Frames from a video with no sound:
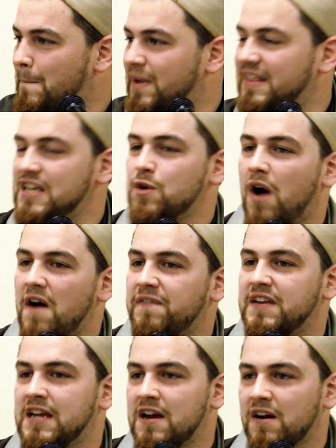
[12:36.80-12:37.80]
but then you
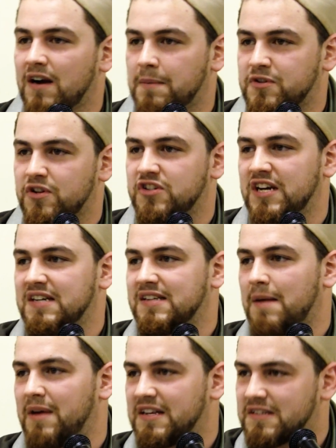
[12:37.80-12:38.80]
often hear, and I'm sure Sheikh
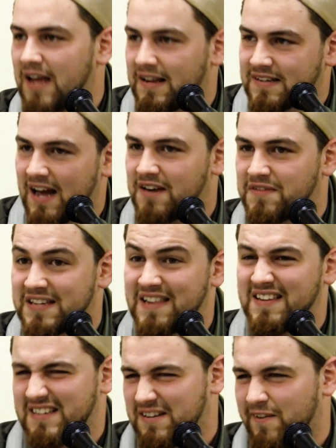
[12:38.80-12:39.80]
Saab has kind of
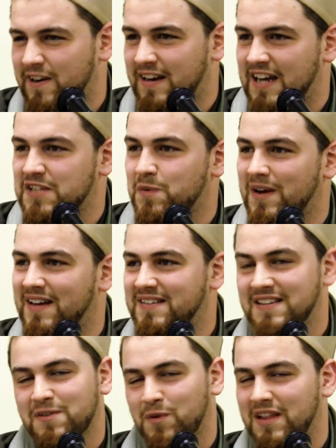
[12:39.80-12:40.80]
said this in a very nice way,
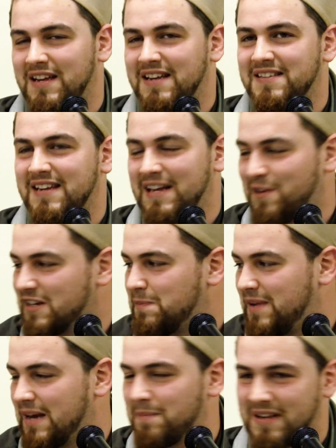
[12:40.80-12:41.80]
because he
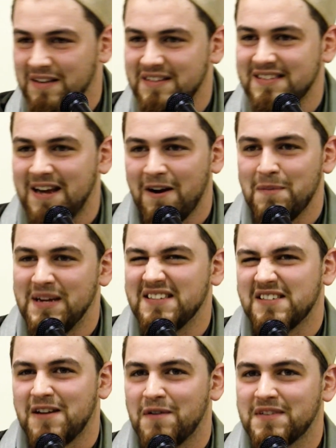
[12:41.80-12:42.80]
looks big, he looks scary, but
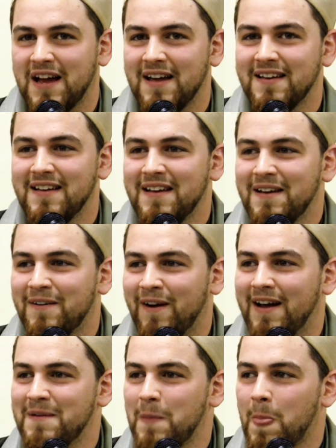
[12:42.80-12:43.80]
he's a soft guy,
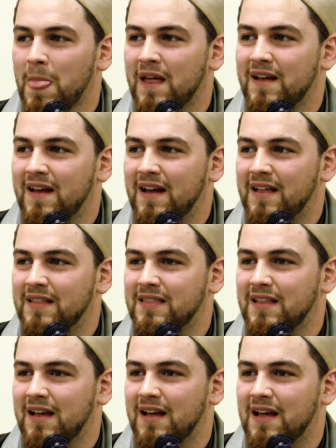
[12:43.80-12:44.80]
right?
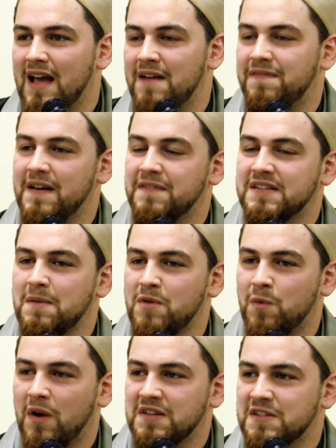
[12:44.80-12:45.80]
If
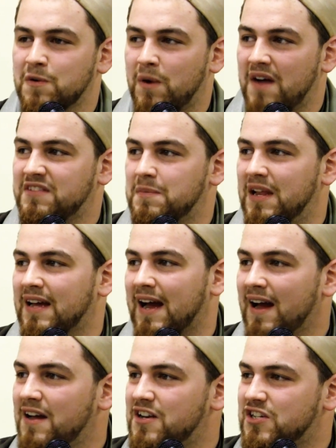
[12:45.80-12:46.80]
someone wants their wife to be like
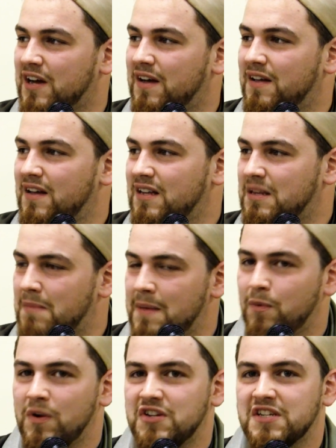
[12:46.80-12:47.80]
Aisha, then
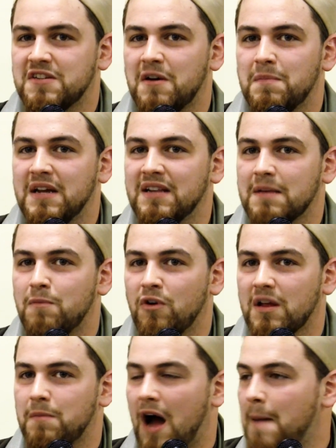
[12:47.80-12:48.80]
maybe we should start being like
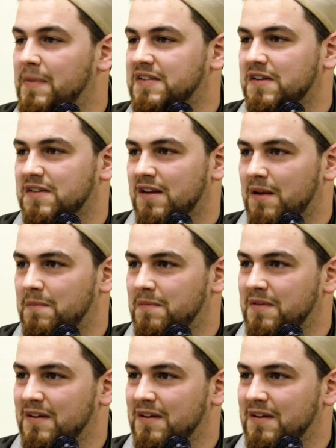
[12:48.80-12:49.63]
more like Muhammad sallallahu